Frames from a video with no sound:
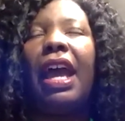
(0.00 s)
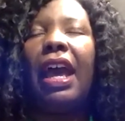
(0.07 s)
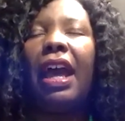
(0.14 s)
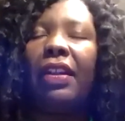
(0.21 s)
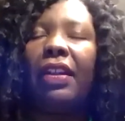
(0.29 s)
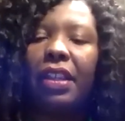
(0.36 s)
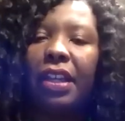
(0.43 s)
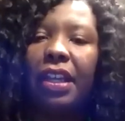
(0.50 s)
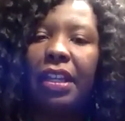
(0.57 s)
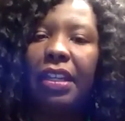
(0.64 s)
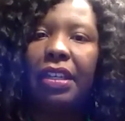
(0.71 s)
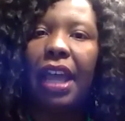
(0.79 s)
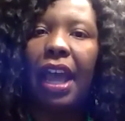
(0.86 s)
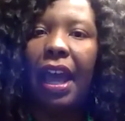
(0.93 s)
after
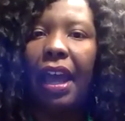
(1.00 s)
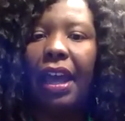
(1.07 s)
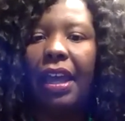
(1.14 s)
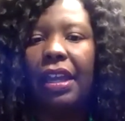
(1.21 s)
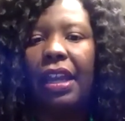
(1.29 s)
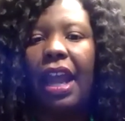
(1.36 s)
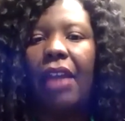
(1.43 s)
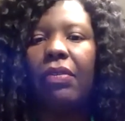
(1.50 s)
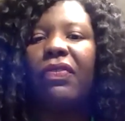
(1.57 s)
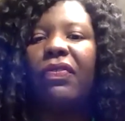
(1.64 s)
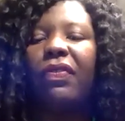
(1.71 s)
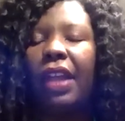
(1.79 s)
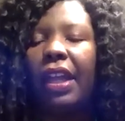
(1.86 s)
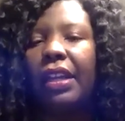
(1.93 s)
he died i
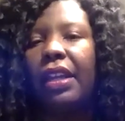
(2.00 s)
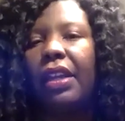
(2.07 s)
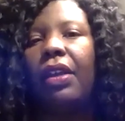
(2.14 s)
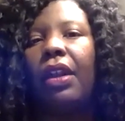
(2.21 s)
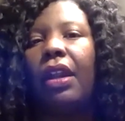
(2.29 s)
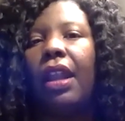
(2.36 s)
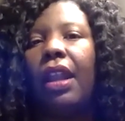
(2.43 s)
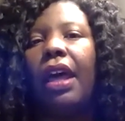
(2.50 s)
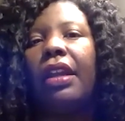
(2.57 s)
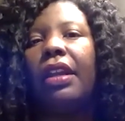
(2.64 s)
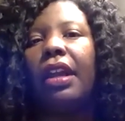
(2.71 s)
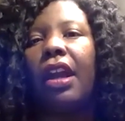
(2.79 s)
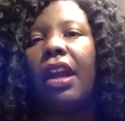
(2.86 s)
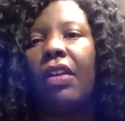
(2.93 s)
reflected on a lot of
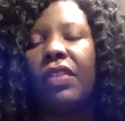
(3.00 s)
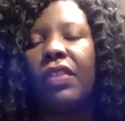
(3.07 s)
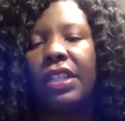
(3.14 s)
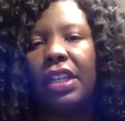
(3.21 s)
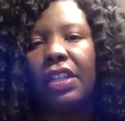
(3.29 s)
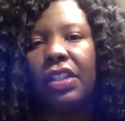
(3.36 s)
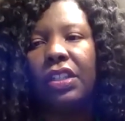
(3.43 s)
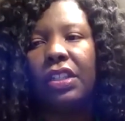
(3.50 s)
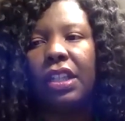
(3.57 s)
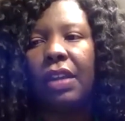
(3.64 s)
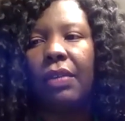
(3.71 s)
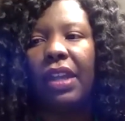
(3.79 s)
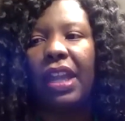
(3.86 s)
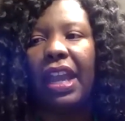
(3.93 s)
the conversations
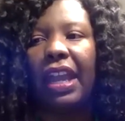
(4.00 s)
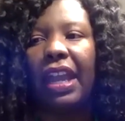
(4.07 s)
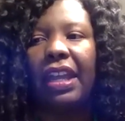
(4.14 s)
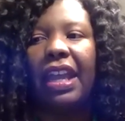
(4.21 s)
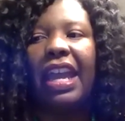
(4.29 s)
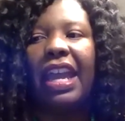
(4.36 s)
that we had